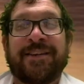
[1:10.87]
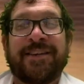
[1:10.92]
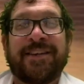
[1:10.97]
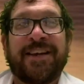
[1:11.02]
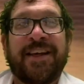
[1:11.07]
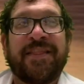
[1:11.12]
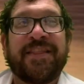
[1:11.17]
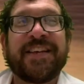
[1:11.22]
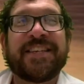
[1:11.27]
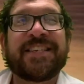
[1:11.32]

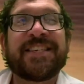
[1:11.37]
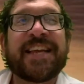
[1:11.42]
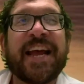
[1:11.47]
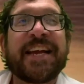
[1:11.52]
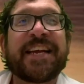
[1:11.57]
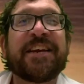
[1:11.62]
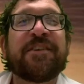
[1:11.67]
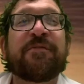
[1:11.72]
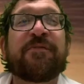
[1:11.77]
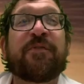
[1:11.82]
The
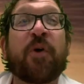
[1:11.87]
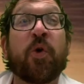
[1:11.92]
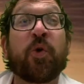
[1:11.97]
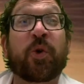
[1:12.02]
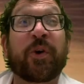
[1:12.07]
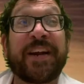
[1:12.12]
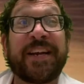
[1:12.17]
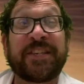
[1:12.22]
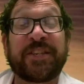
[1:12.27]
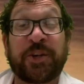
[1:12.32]
second
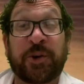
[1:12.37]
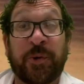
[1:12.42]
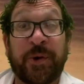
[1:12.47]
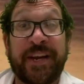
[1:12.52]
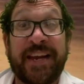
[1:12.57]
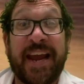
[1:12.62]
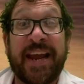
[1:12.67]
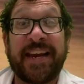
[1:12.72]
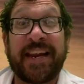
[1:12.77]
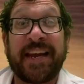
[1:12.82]
folder is
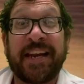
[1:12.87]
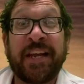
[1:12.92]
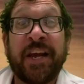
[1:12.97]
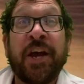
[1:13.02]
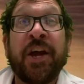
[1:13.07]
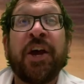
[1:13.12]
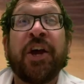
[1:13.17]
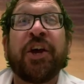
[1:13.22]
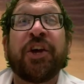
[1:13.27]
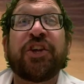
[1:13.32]
Create It.
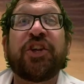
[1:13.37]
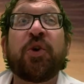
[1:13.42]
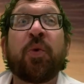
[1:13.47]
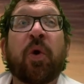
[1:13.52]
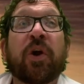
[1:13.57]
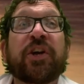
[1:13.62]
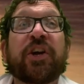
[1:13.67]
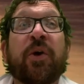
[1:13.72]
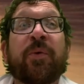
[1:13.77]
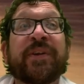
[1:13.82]
You
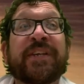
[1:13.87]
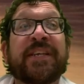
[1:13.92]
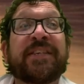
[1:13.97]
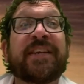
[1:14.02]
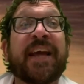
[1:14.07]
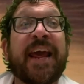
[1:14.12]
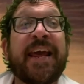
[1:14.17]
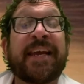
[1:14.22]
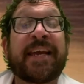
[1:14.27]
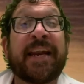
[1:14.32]
are going to
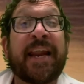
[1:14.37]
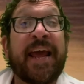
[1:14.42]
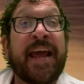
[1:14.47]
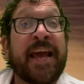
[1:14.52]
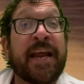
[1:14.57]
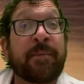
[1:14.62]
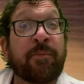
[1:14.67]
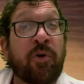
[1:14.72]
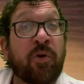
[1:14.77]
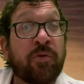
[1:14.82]
take an
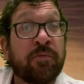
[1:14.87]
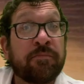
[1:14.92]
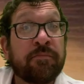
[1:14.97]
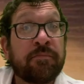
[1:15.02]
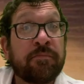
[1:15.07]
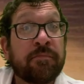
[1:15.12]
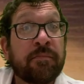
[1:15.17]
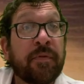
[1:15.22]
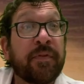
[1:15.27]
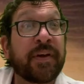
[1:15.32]
animal,
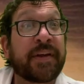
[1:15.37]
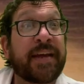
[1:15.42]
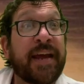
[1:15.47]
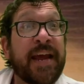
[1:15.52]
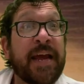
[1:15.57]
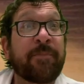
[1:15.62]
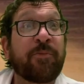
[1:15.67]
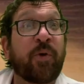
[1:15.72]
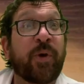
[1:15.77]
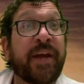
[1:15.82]
the
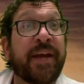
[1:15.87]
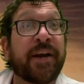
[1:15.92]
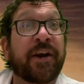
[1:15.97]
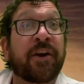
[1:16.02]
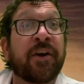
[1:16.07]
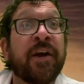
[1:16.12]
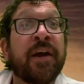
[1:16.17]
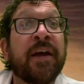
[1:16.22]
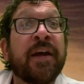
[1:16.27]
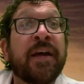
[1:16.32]
camel here,
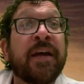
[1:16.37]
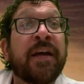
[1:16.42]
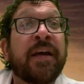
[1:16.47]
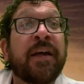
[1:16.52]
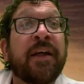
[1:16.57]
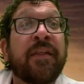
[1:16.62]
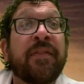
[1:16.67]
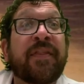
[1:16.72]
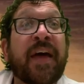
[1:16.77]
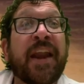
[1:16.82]

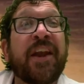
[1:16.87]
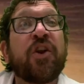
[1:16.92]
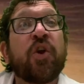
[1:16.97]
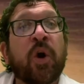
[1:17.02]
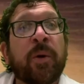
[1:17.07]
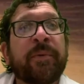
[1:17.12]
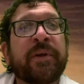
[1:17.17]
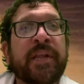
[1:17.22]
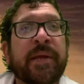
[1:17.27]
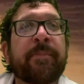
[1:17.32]
that
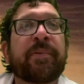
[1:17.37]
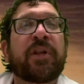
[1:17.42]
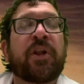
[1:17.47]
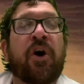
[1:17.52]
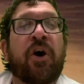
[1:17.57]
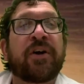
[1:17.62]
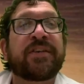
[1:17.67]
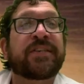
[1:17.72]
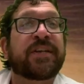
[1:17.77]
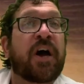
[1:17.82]
normally
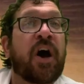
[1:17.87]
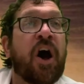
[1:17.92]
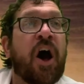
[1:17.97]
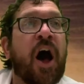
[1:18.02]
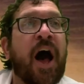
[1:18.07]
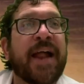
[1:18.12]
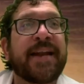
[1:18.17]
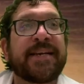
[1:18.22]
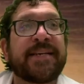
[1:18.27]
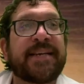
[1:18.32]
belongs in a
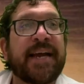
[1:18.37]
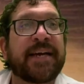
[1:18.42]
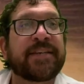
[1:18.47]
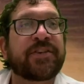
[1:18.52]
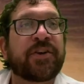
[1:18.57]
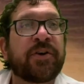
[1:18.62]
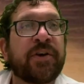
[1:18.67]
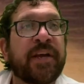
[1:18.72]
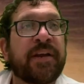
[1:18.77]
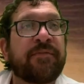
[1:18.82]
hot
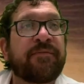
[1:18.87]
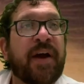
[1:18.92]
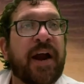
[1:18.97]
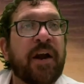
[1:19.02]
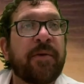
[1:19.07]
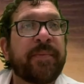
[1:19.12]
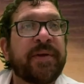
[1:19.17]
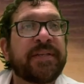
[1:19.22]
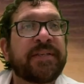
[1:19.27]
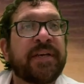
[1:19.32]
desert
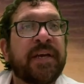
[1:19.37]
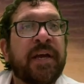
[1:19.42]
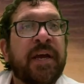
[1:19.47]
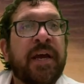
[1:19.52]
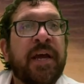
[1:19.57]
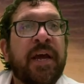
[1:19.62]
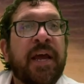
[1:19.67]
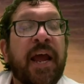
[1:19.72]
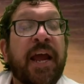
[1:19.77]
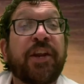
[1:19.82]
environment,
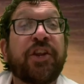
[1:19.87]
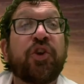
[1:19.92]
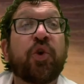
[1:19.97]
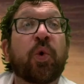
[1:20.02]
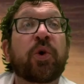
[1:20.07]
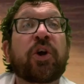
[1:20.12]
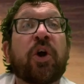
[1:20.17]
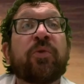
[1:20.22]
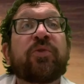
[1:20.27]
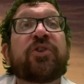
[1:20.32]
and
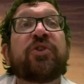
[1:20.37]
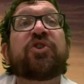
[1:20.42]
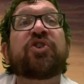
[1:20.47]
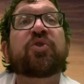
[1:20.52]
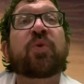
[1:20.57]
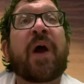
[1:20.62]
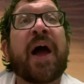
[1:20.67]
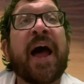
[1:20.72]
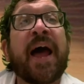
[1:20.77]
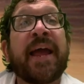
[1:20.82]
you're going to
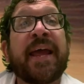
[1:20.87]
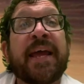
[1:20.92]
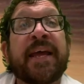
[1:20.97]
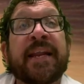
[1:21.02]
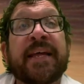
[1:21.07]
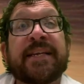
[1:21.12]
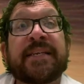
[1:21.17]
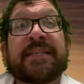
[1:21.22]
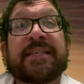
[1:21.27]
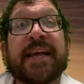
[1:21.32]
try and
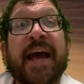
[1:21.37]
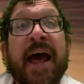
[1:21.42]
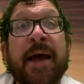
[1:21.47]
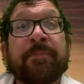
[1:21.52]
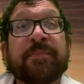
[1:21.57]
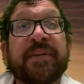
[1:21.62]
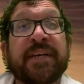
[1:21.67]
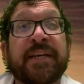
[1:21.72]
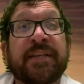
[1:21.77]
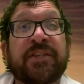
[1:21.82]

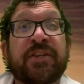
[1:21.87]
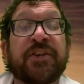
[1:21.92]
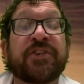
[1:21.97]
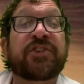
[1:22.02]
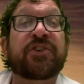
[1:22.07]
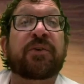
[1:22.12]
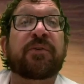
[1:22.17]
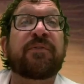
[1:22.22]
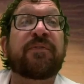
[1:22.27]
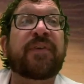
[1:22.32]
adapt it to
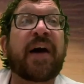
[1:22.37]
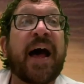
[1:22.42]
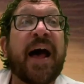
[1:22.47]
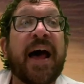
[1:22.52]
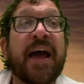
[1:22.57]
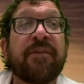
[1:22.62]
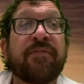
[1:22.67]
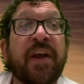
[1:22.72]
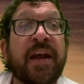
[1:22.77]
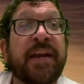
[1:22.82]

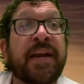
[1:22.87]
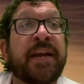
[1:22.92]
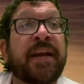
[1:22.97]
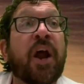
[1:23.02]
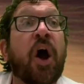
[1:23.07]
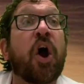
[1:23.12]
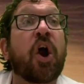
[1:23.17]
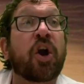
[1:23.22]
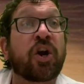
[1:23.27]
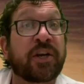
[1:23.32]
survive in an
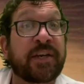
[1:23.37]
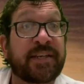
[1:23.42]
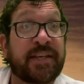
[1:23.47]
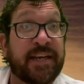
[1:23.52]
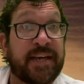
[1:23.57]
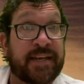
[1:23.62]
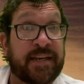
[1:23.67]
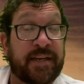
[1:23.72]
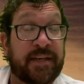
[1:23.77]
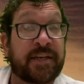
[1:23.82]

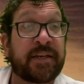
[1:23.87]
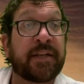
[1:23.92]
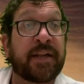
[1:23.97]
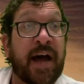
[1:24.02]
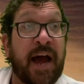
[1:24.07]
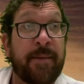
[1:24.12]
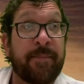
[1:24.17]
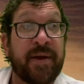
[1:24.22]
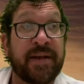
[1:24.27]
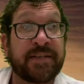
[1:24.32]
Arctic
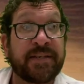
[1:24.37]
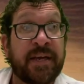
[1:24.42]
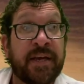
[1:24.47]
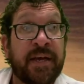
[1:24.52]
climate.